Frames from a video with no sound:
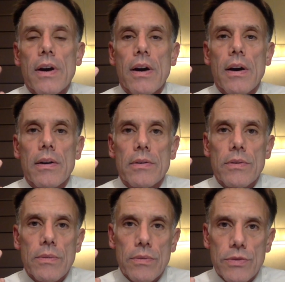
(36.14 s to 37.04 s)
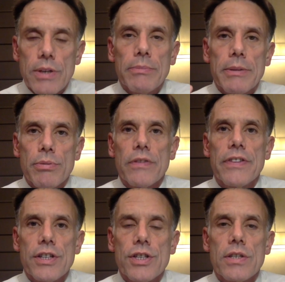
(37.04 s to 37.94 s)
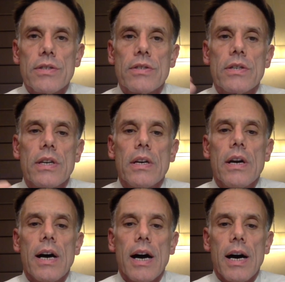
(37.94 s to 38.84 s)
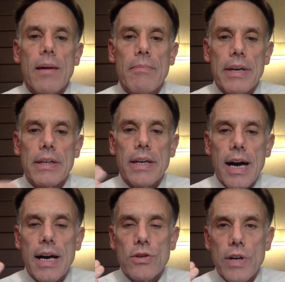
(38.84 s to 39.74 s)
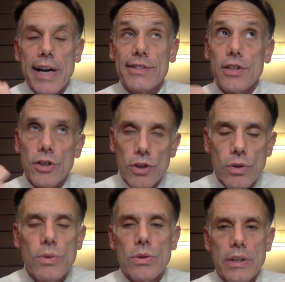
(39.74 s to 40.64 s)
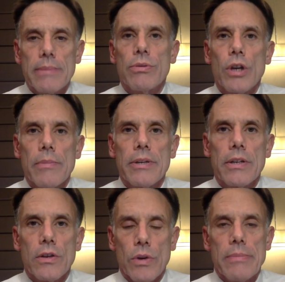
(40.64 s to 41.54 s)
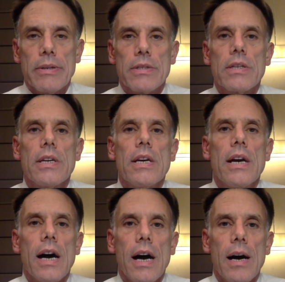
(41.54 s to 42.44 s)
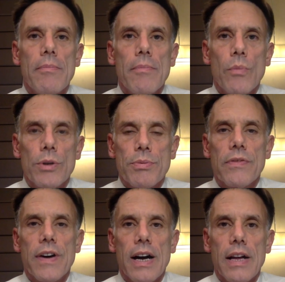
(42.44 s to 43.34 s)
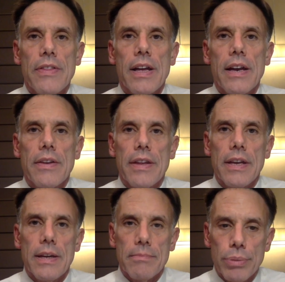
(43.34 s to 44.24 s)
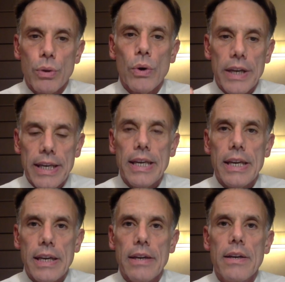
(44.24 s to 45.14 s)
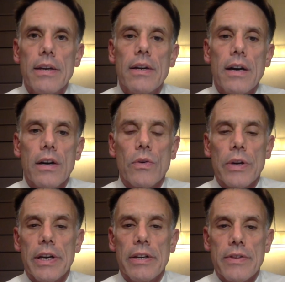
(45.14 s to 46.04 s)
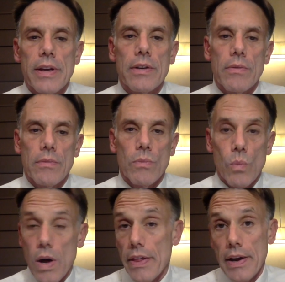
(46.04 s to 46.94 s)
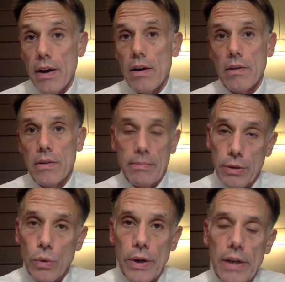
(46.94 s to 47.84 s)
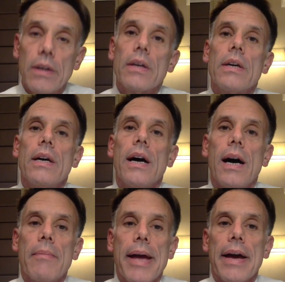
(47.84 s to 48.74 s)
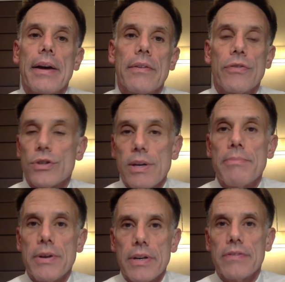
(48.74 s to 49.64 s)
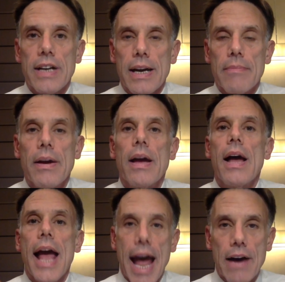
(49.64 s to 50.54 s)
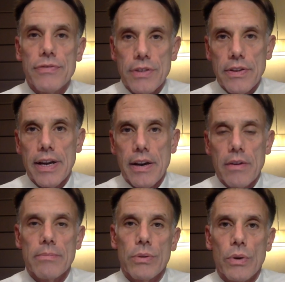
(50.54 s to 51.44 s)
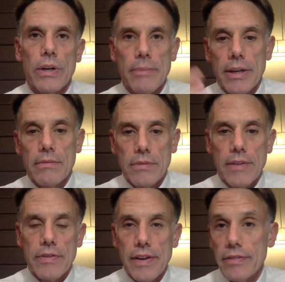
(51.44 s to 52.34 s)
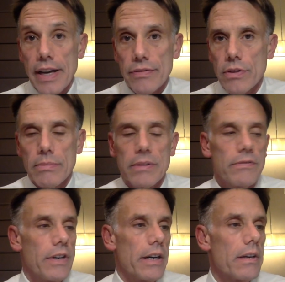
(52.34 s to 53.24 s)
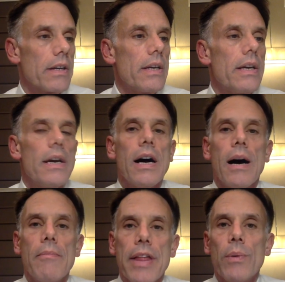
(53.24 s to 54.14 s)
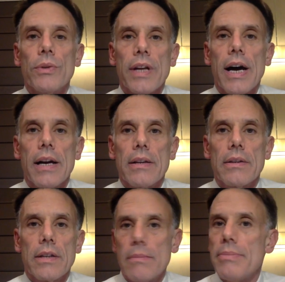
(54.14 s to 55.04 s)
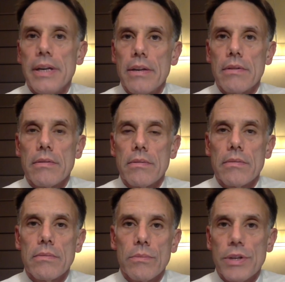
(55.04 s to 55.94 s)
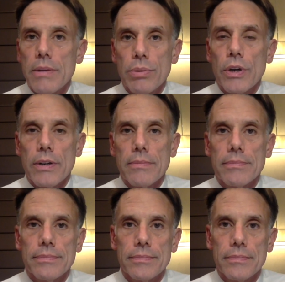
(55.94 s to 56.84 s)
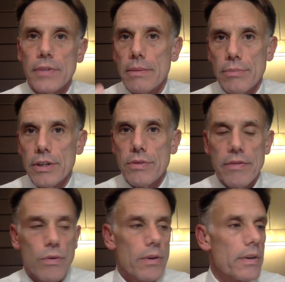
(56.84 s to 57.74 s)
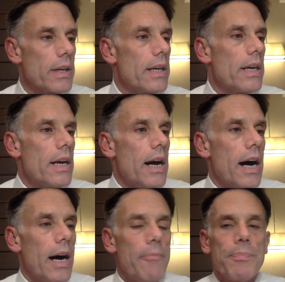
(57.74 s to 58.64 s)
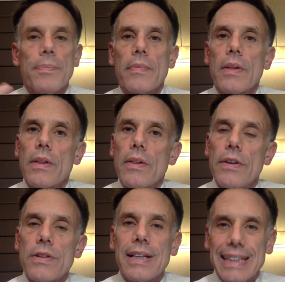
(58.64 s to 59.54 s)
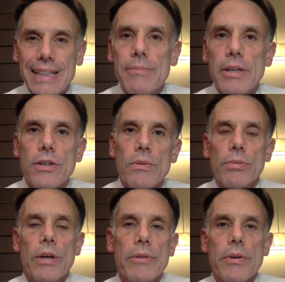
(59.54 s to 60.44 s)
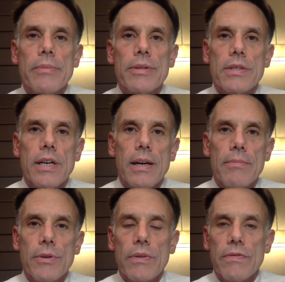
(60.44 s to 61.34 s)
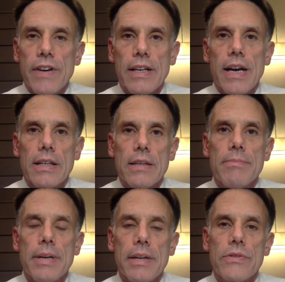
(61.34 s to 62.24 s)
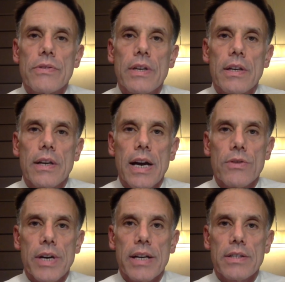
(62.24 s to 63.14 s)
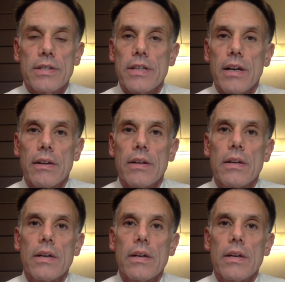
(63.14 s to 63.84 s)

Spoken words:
are simply provisions in contracts, usually employment agreements, which provide that the employee agrees that while they are employed and for some period of time after they are employed, meaning after they've left or been fired, they will not compete with the employer. Right? Pretty straightforward. These are not limited to employment agreements. You can find non-competes in contracts to sell